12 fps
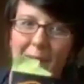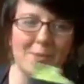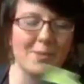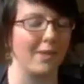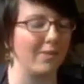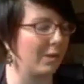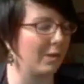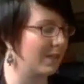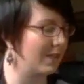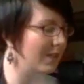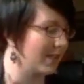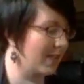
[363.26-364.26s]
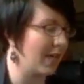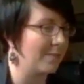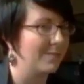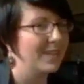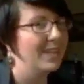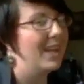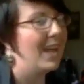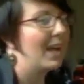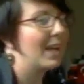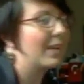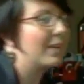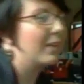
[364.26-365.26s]
Absolutely love it. I read it all the time.
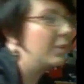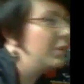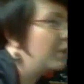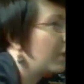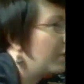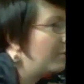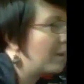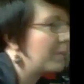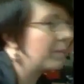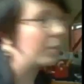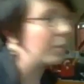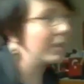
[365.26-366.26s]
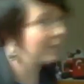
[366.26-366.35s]
And, you know, maybe you don't